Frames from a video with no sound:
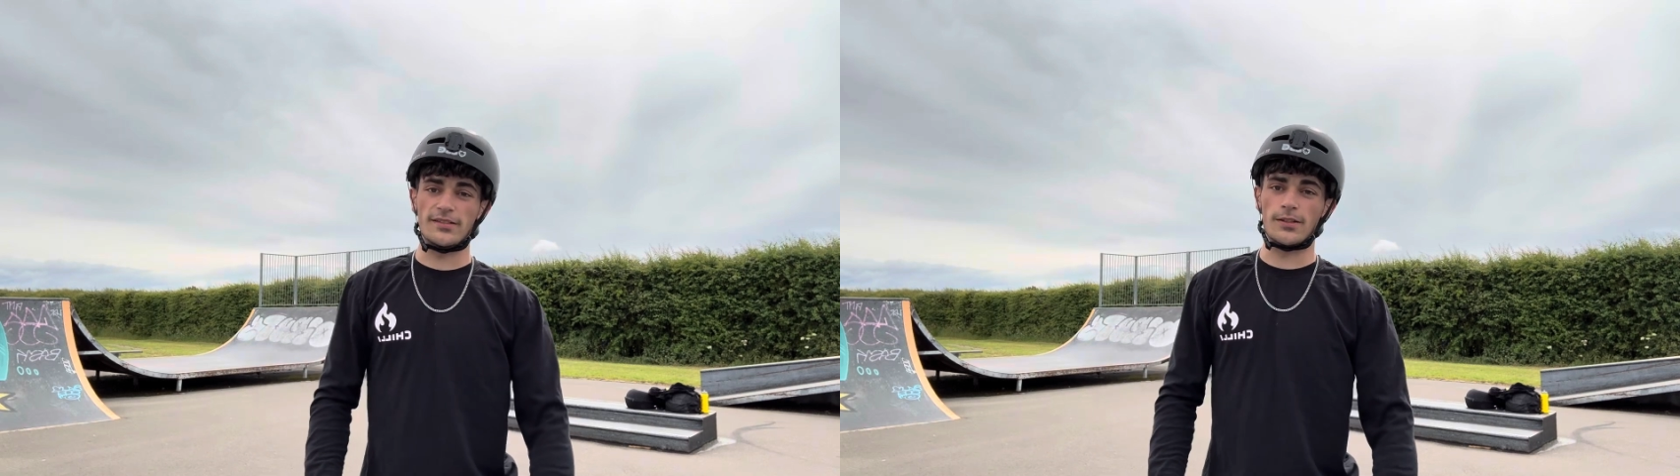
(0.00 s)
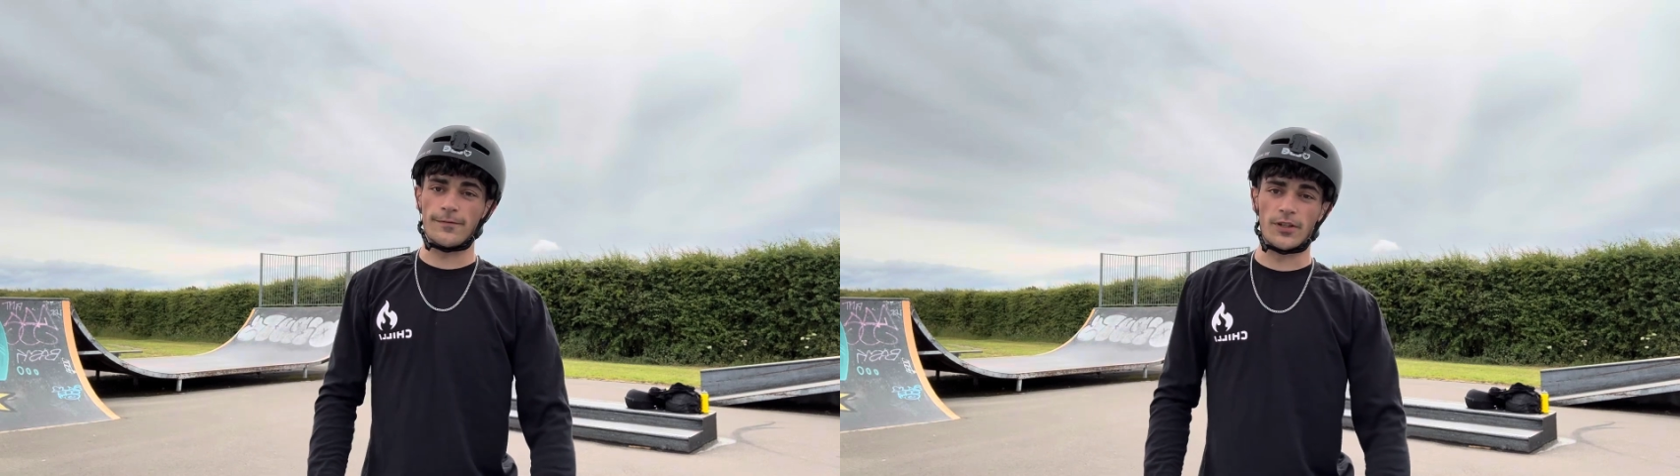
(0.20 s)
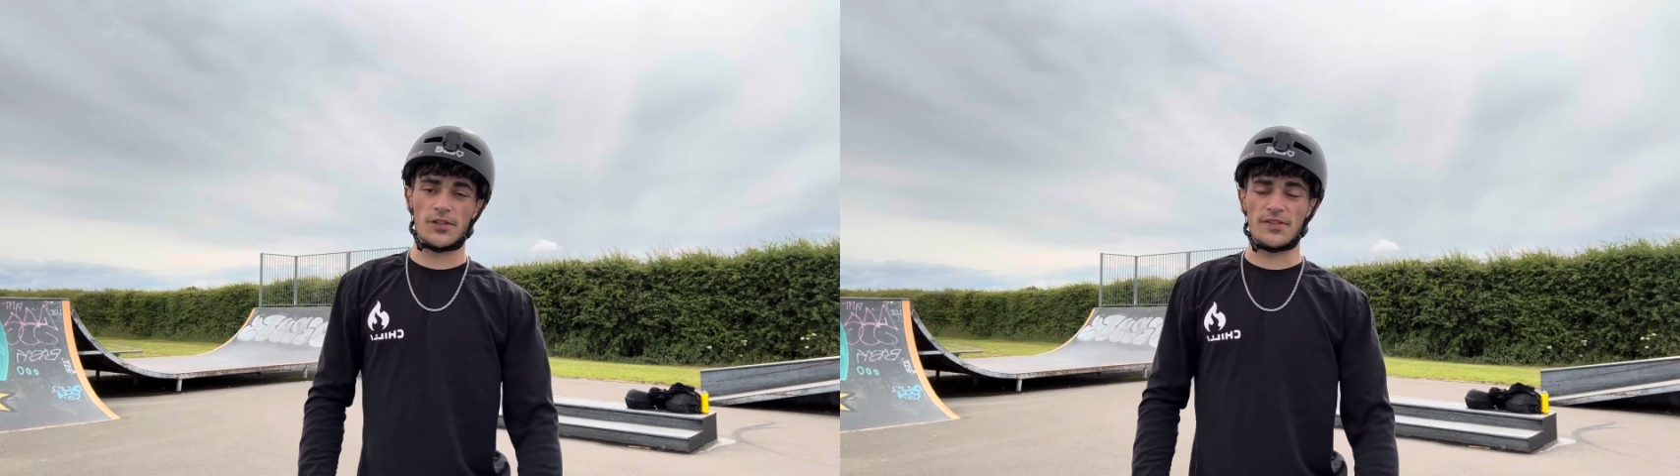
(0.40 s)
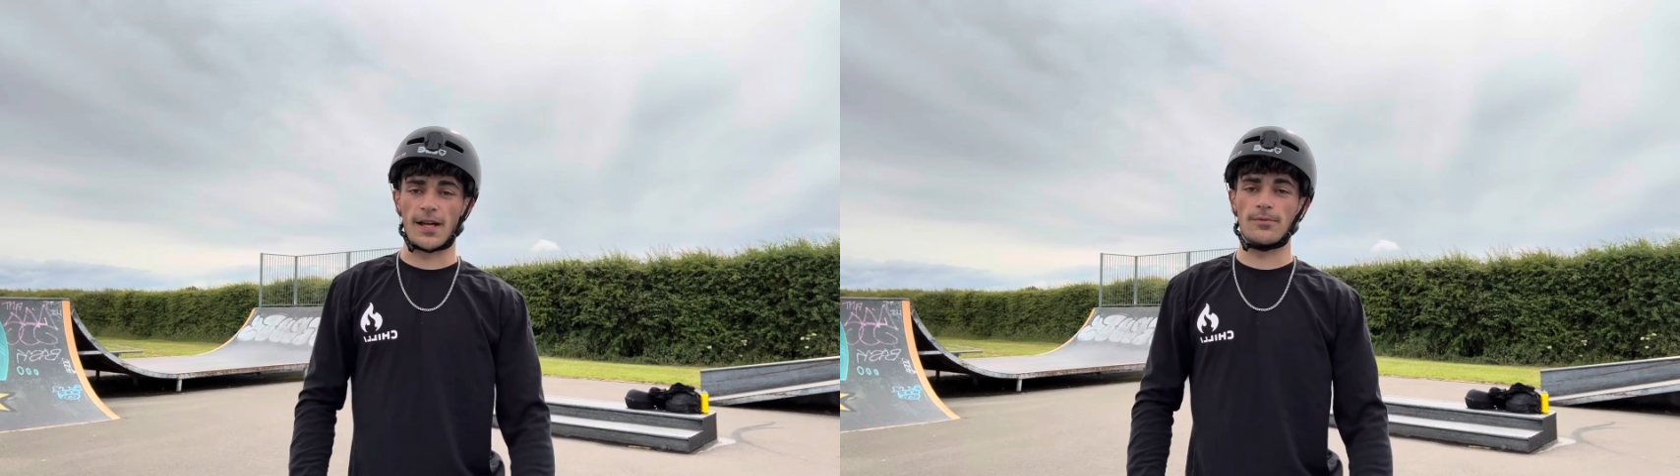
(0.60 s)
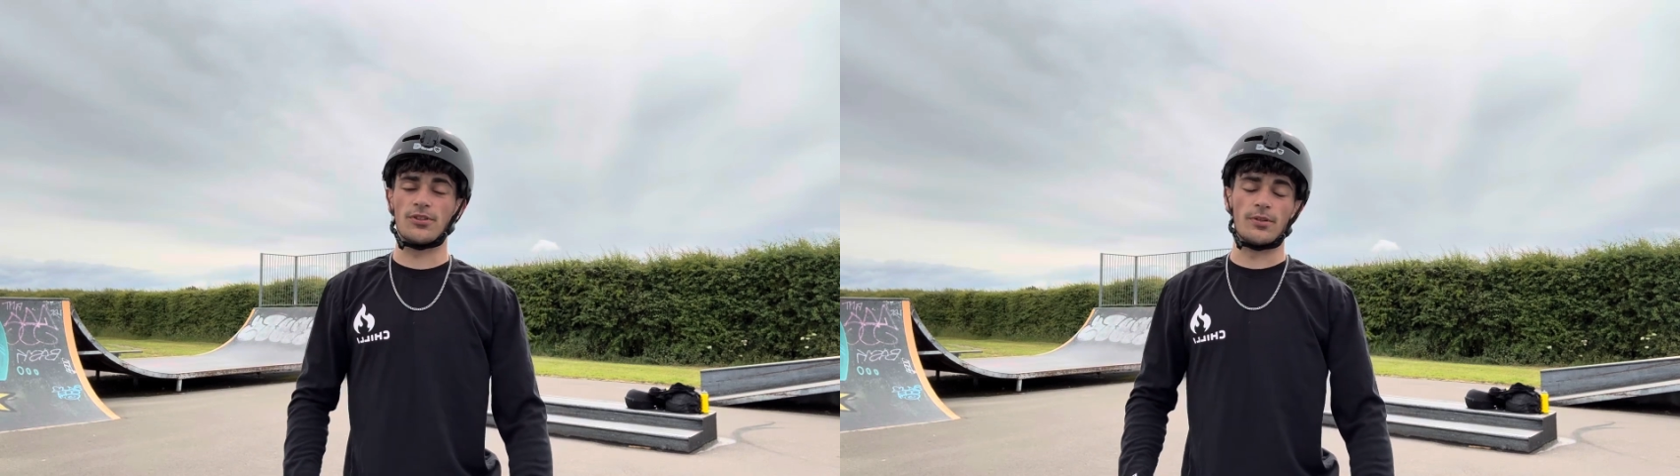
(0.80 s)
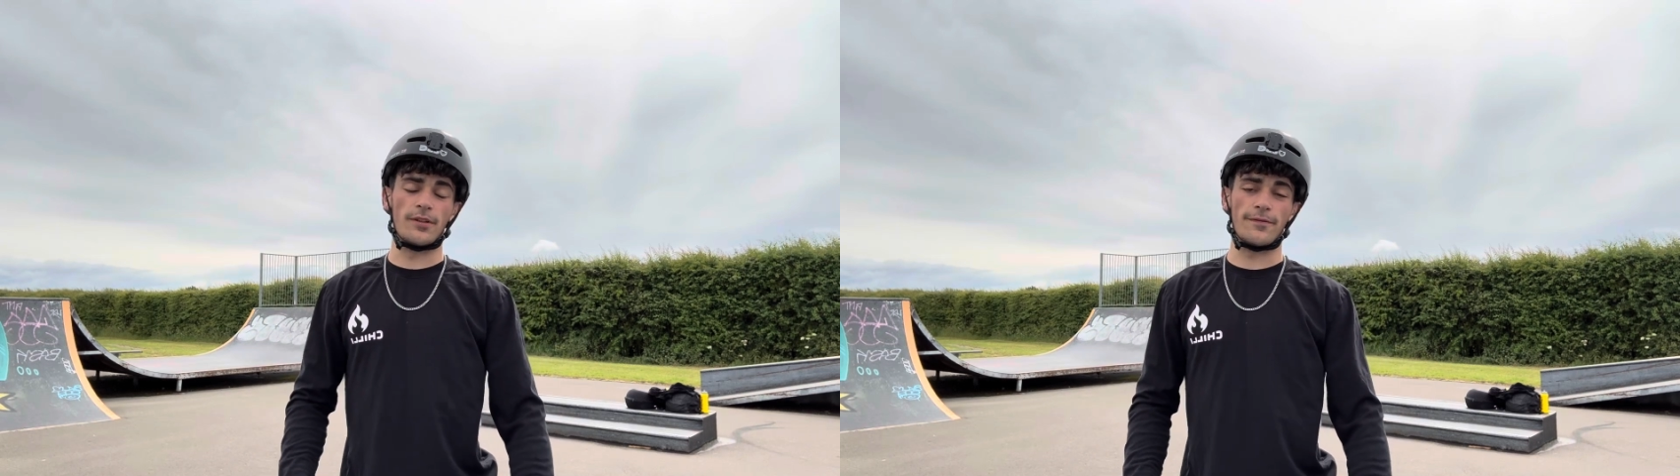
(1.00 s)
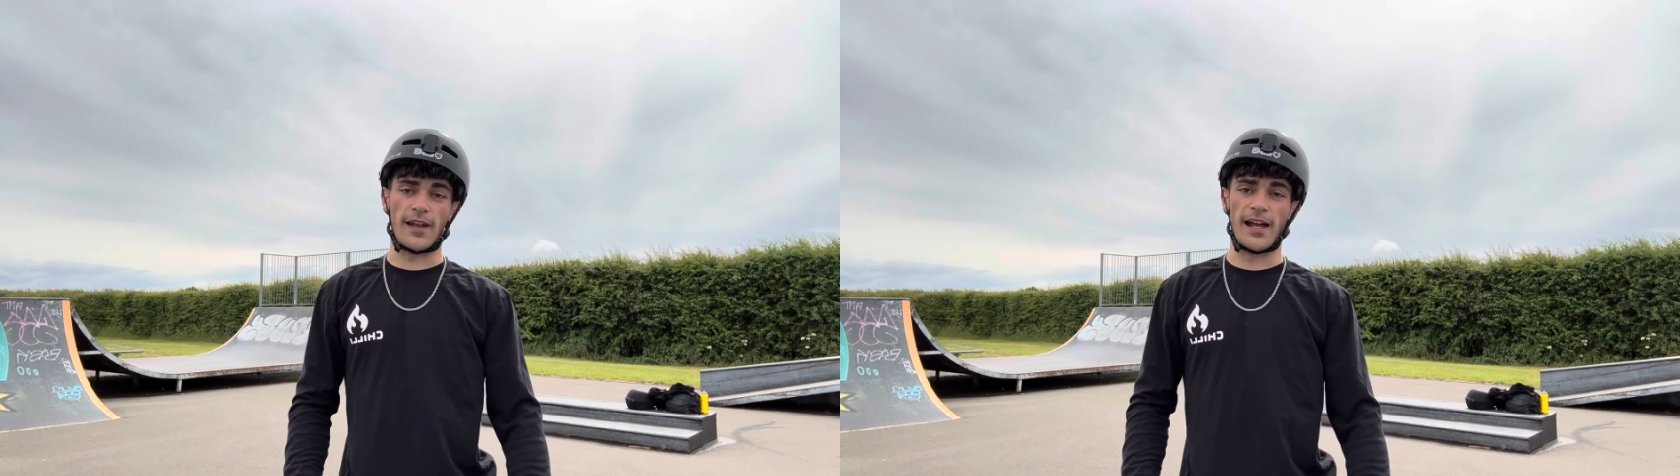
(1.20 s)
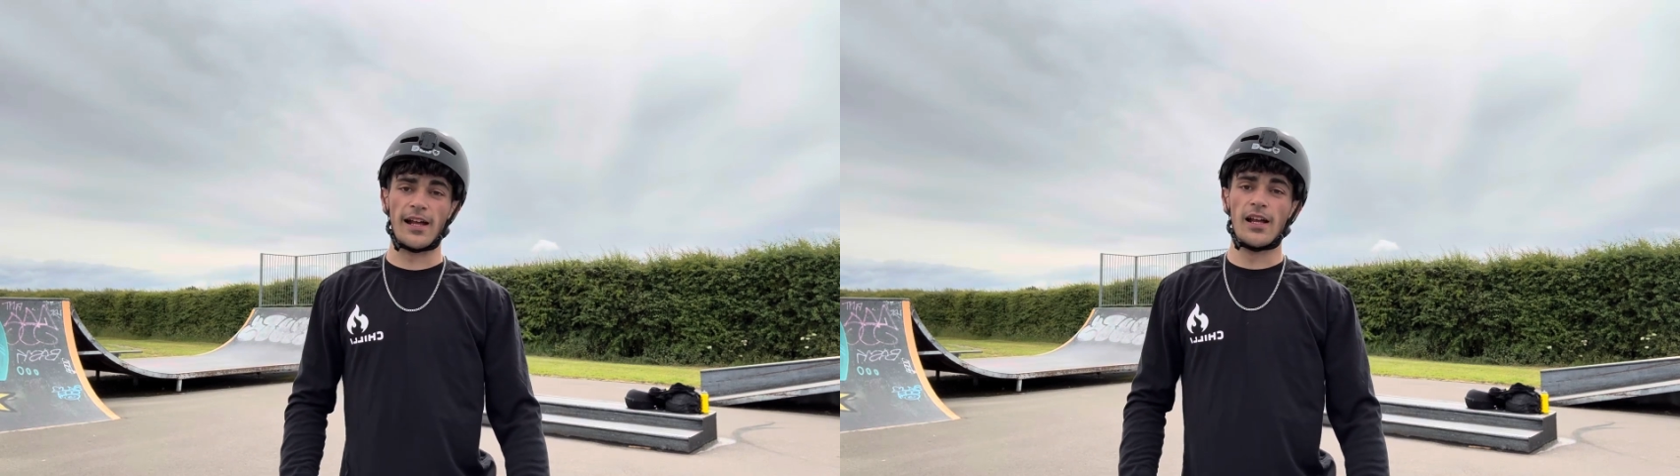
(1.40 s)
into the first step to doing a
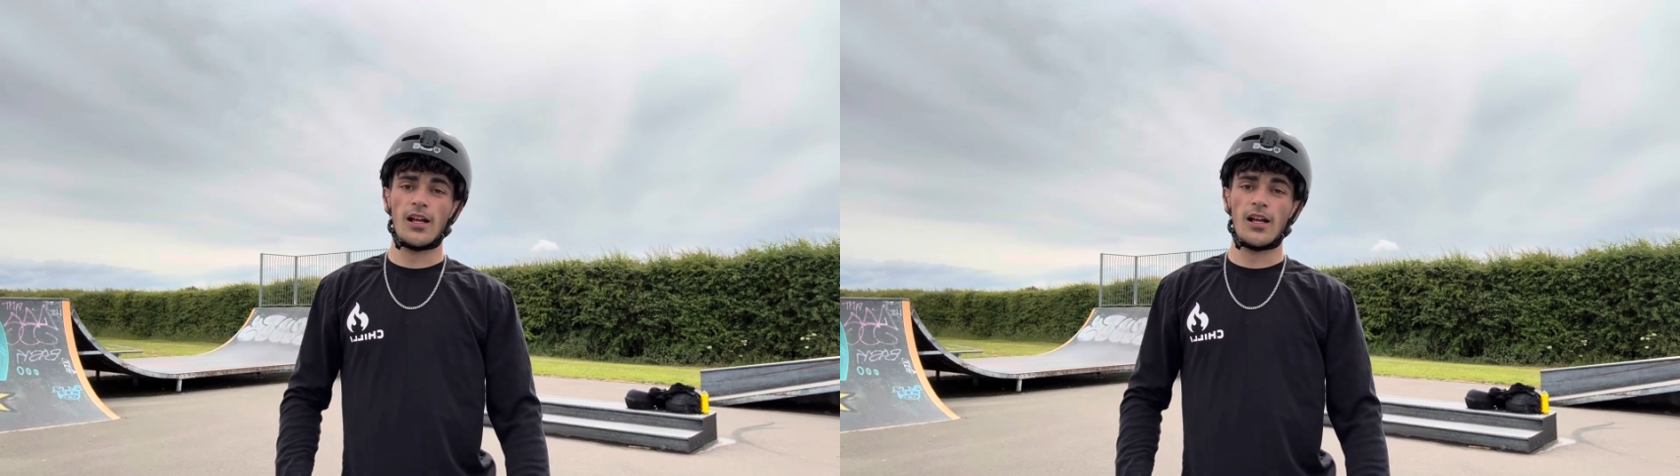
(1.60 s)
flare.